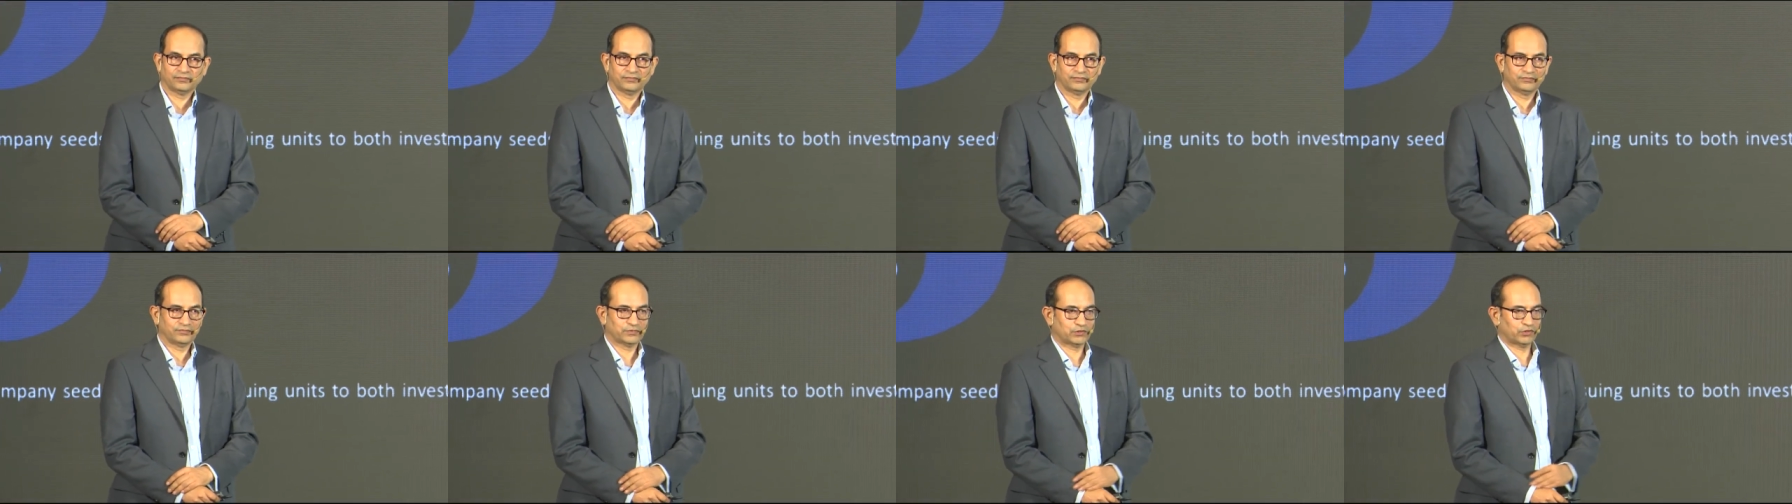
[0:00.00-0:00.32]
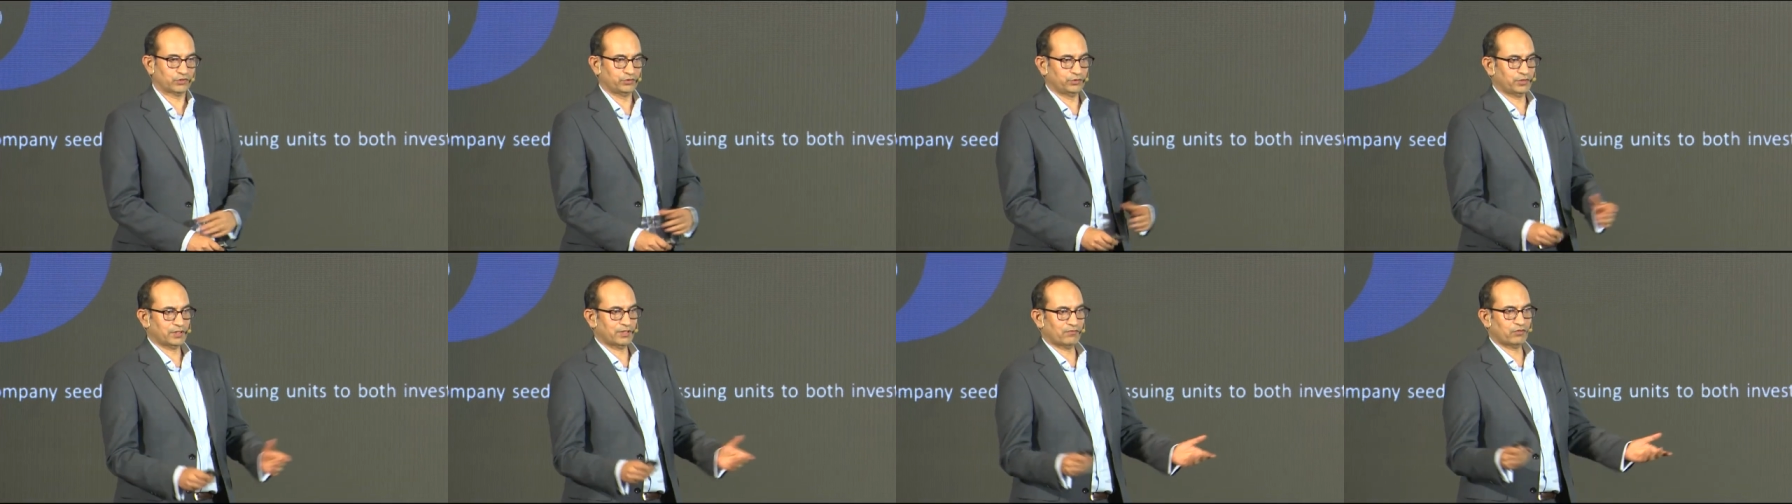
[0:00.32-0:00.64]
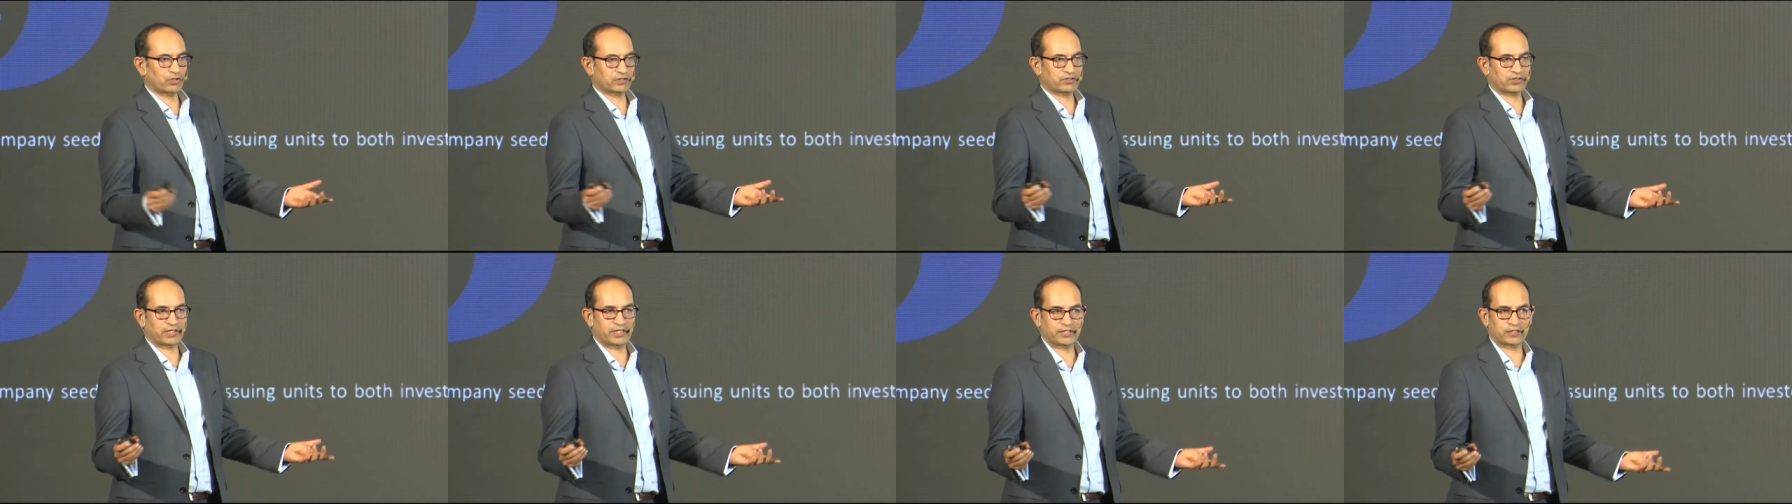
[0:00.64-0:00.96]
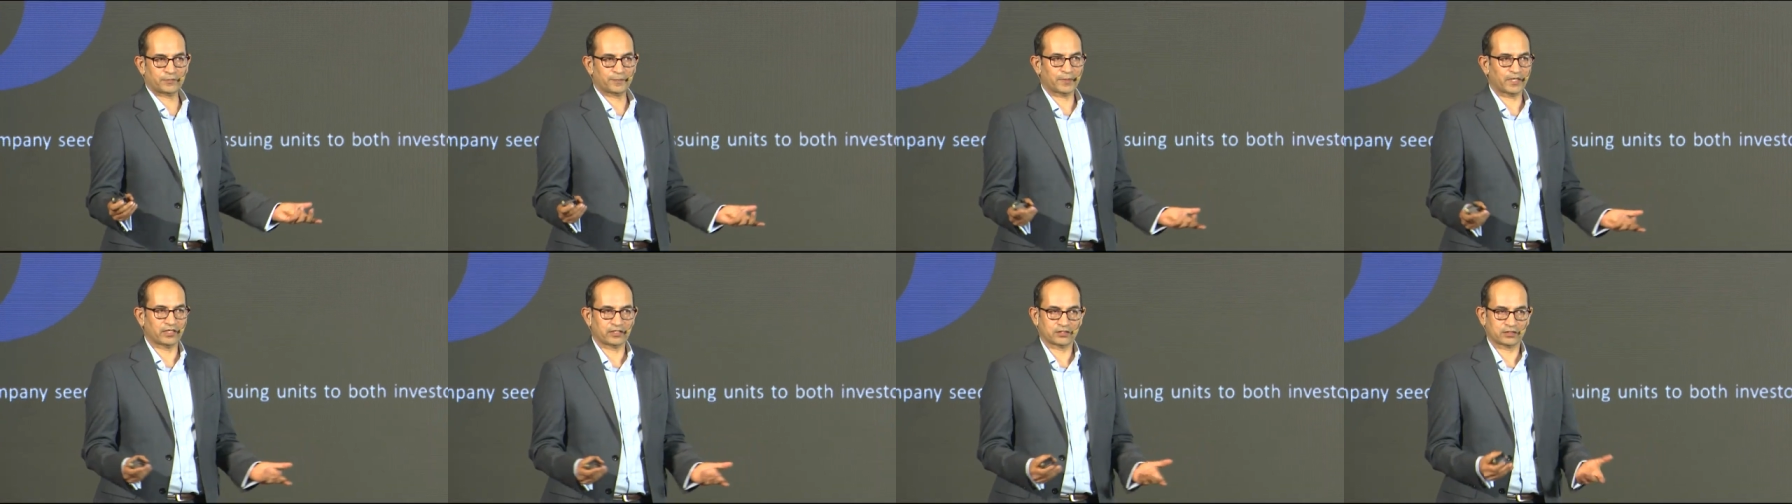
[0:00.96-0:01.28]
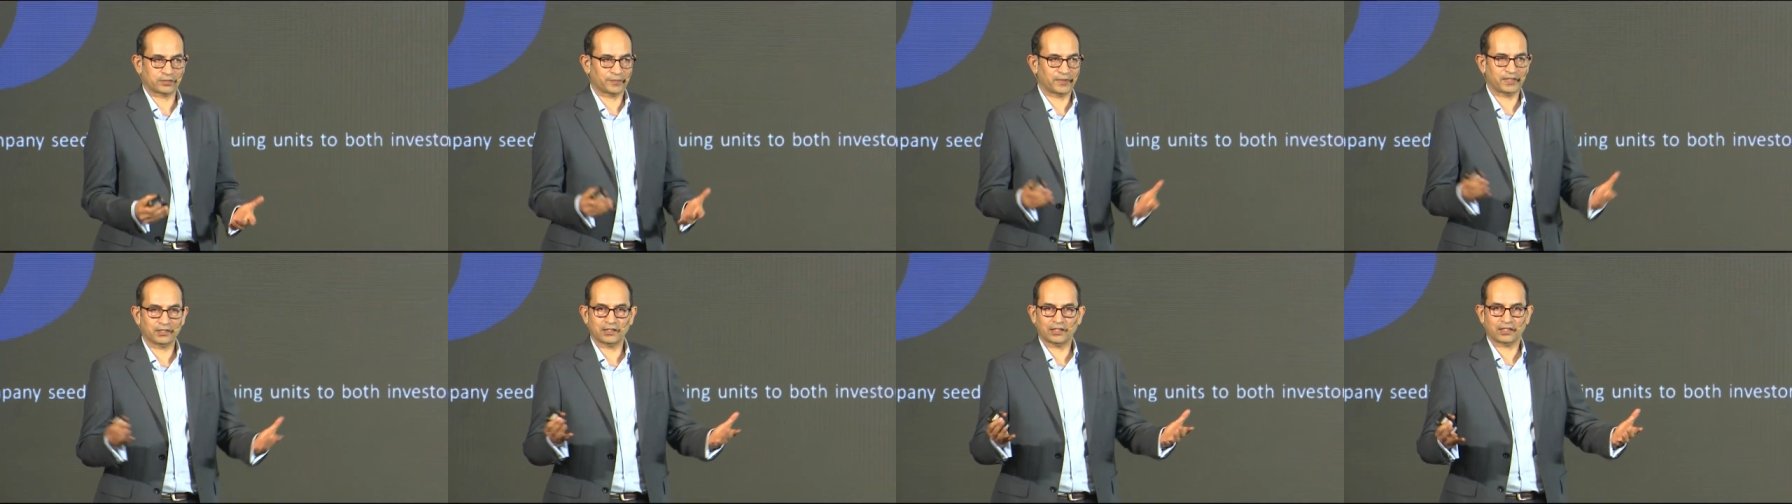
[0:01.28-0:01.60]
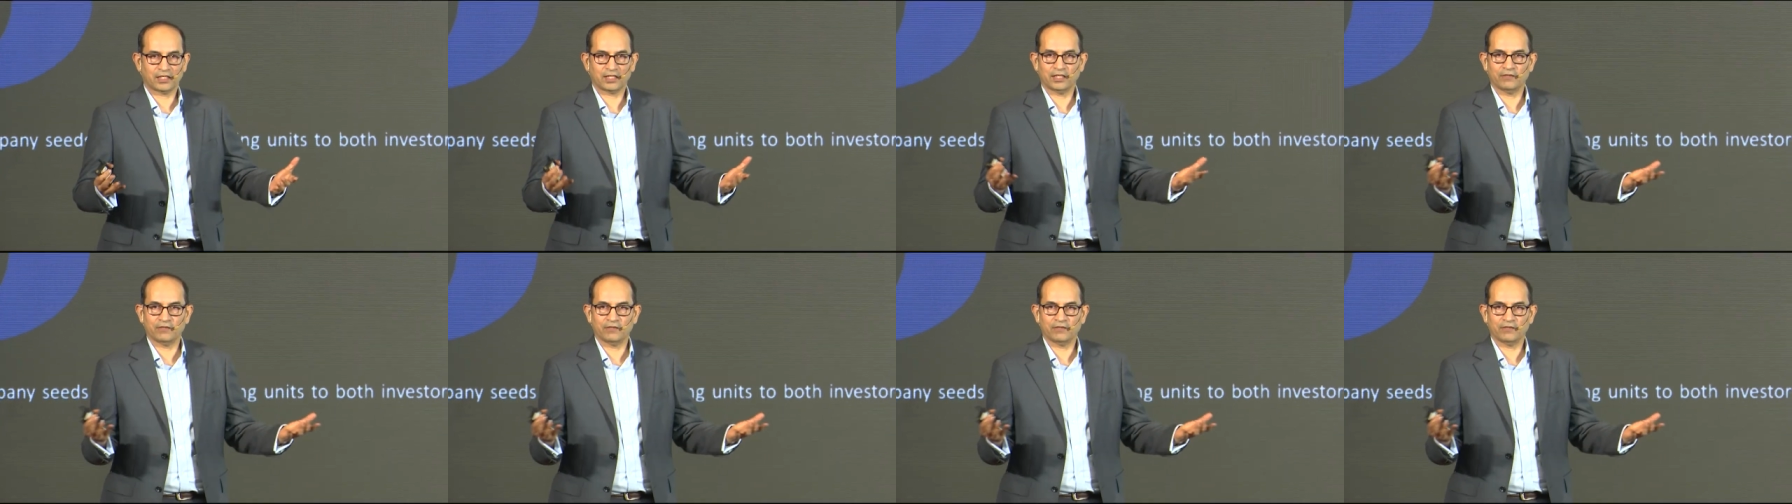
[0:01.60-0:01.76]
So you have authorized participant that can